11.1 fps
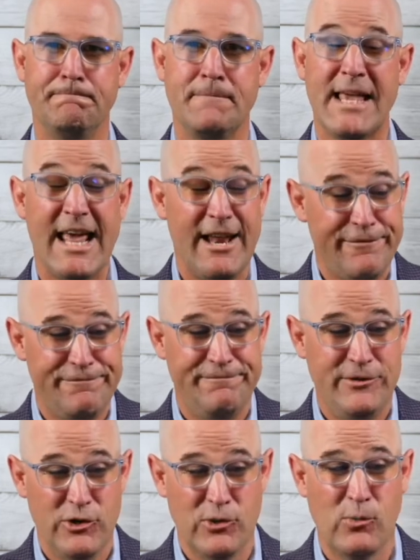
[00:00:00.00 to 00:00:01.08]
And if
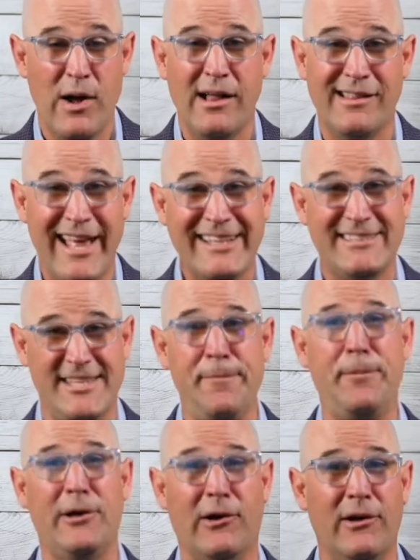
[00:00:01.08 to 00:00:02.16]
you're
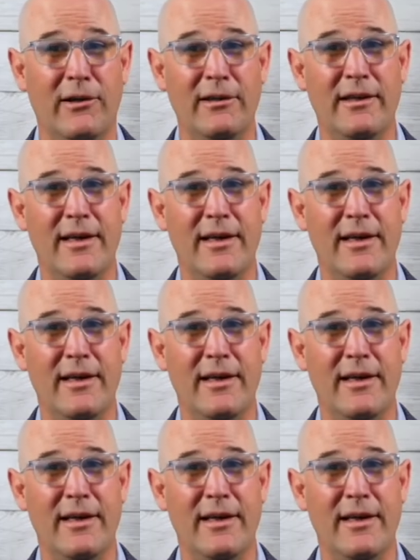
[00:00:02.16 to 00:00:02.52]
typical,